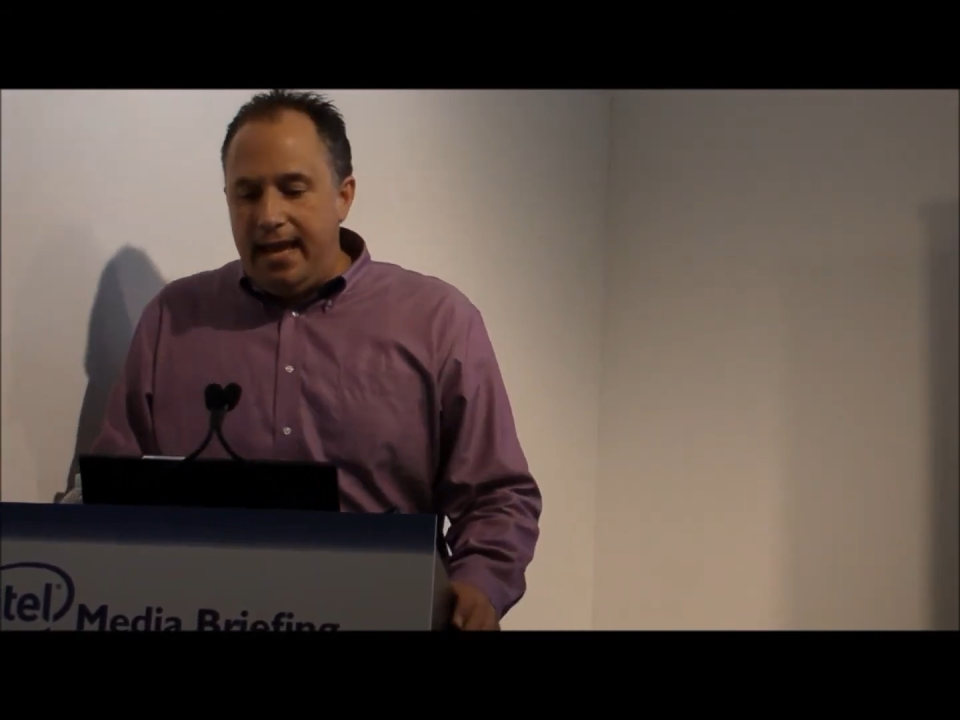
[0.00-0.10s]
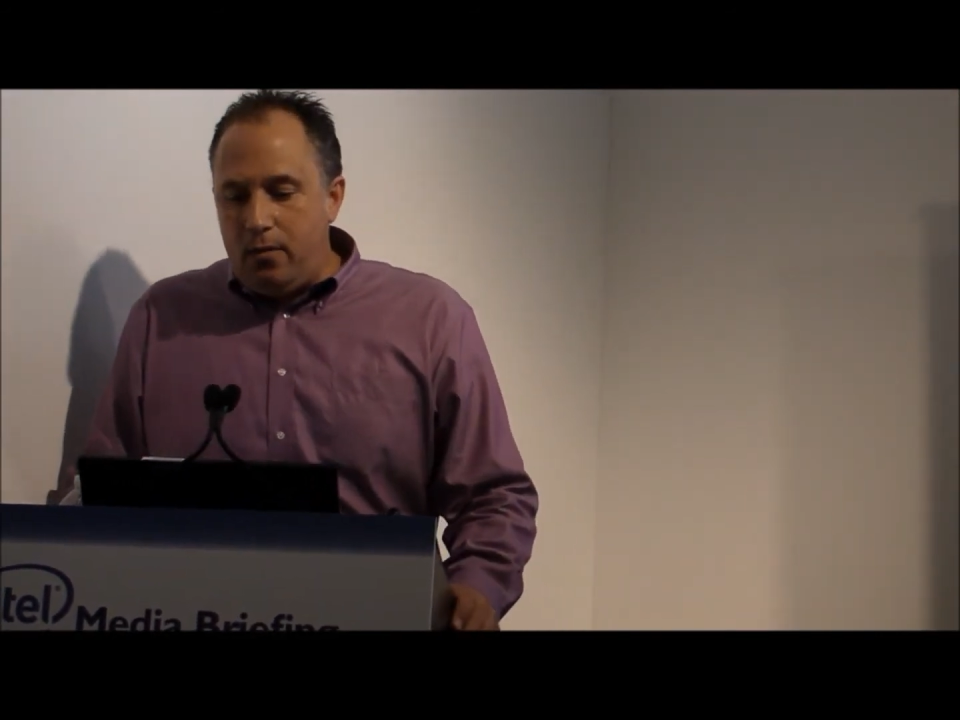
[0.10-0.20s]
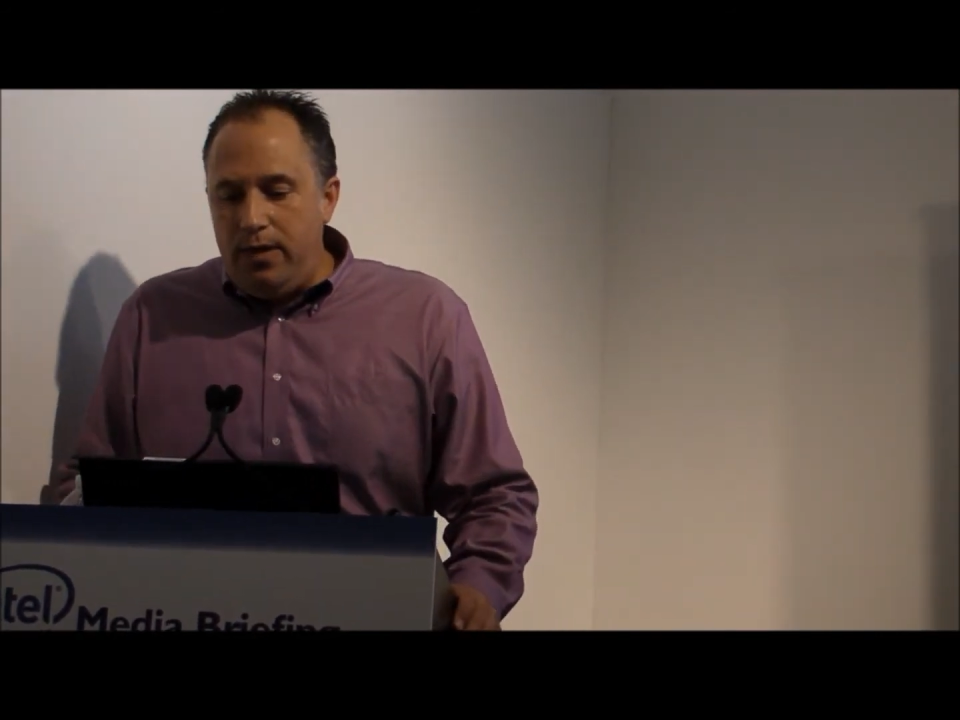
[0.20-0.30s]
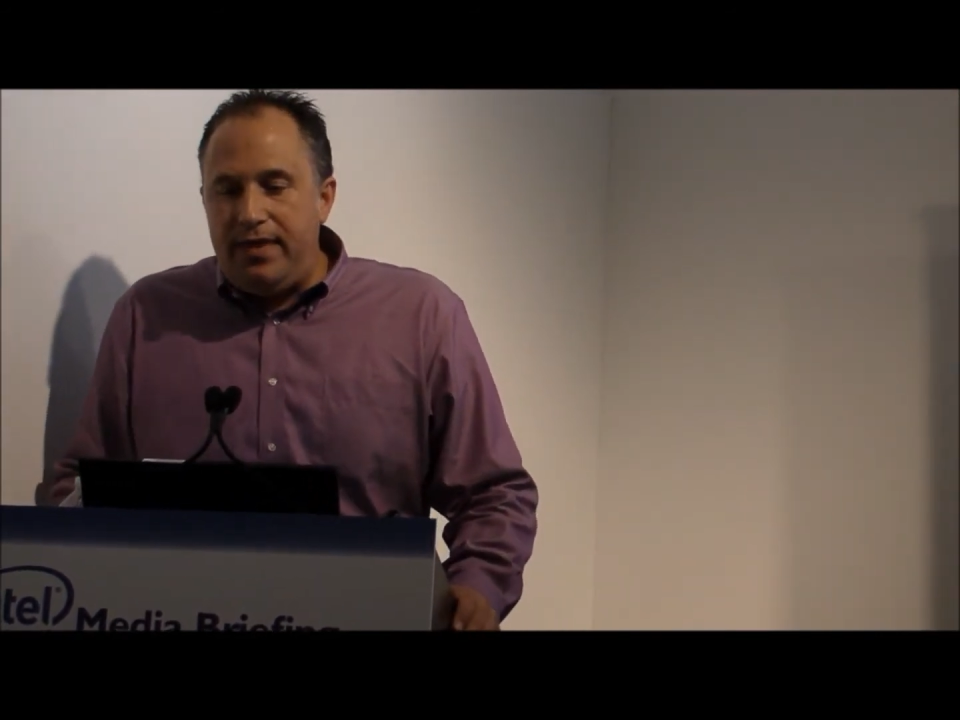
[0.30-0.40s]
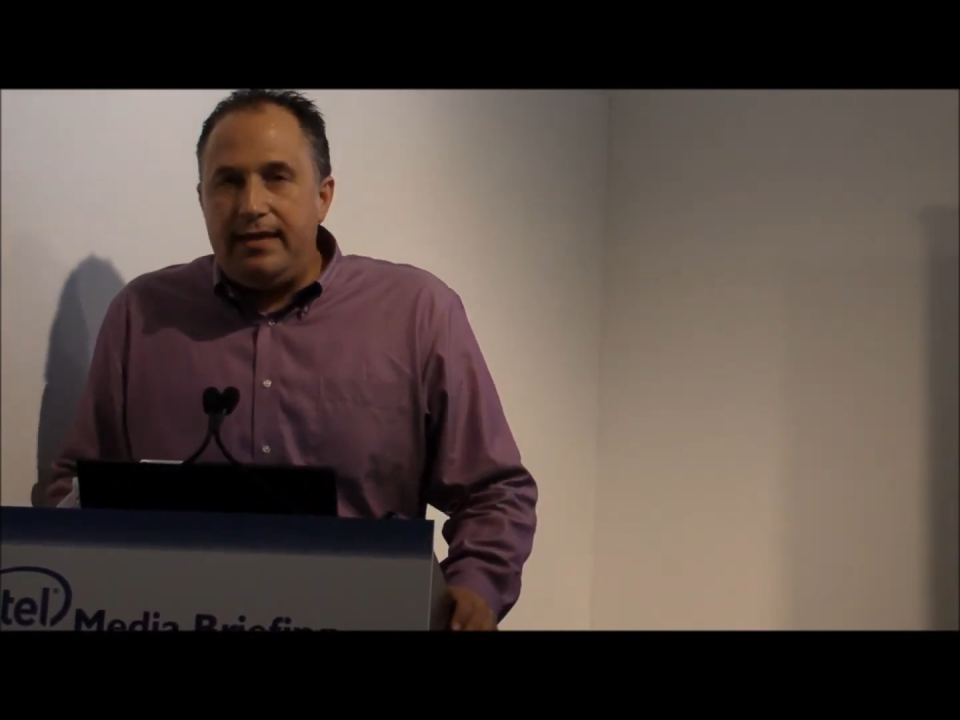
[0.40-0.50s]

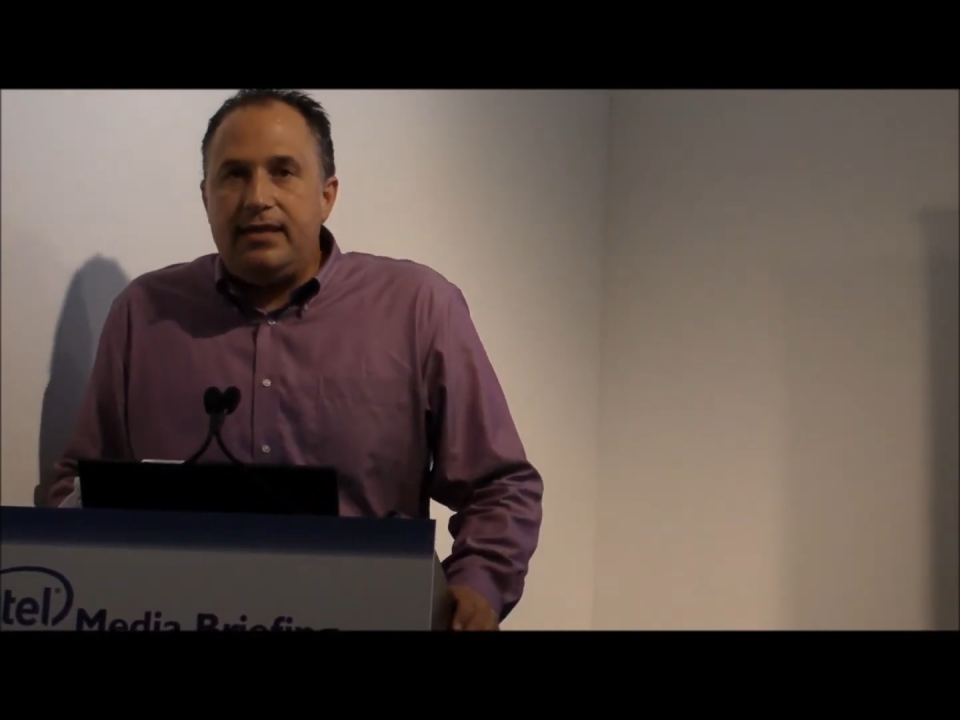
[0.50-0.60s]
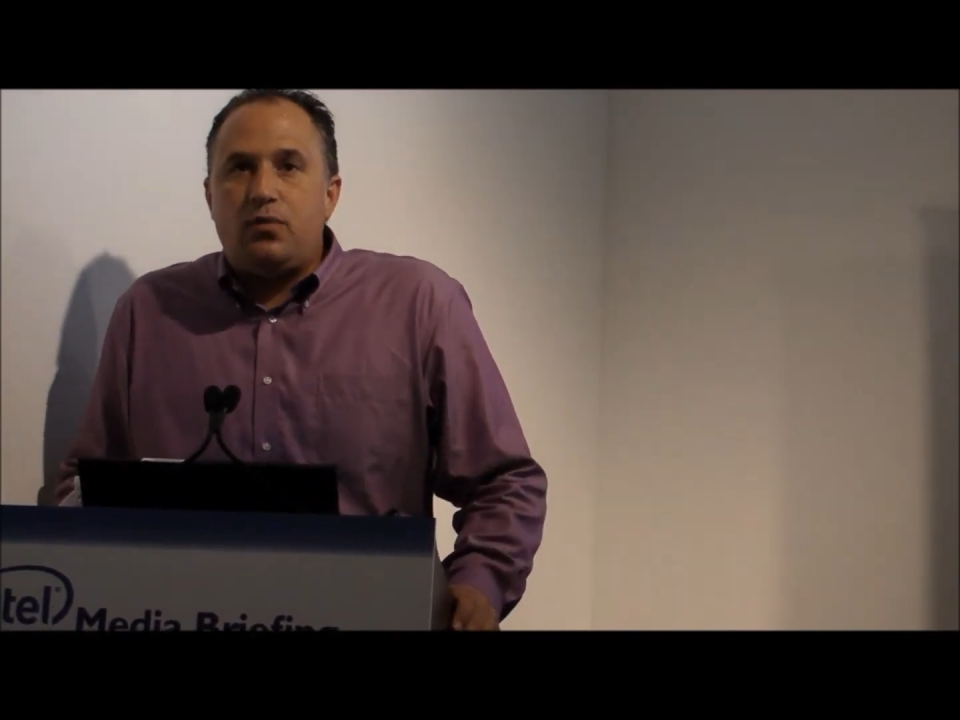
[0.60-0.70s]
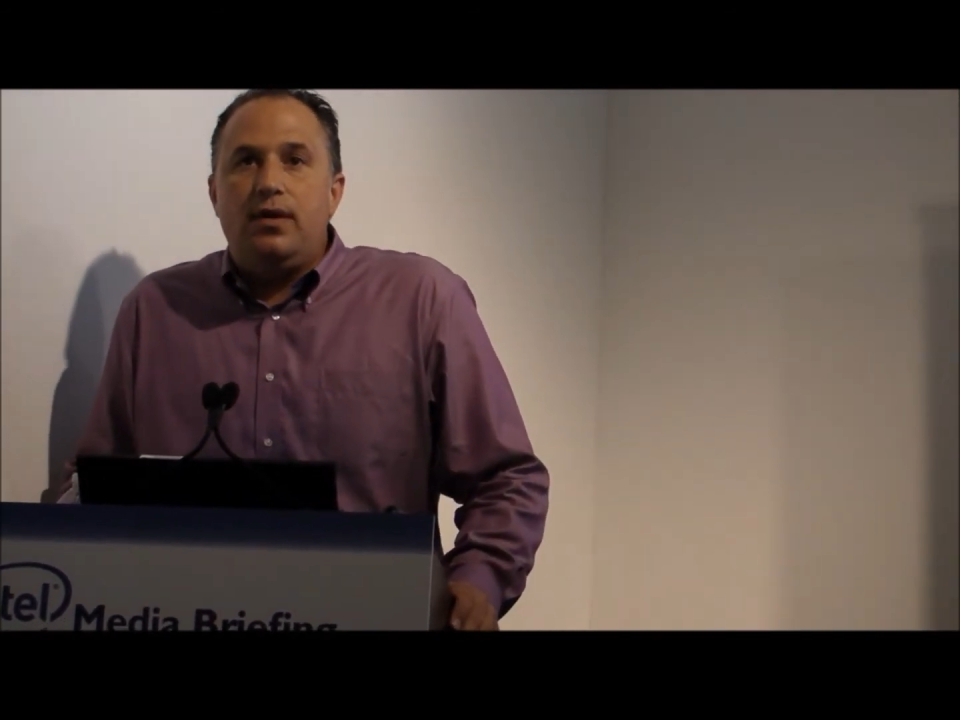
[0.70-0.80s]
we think this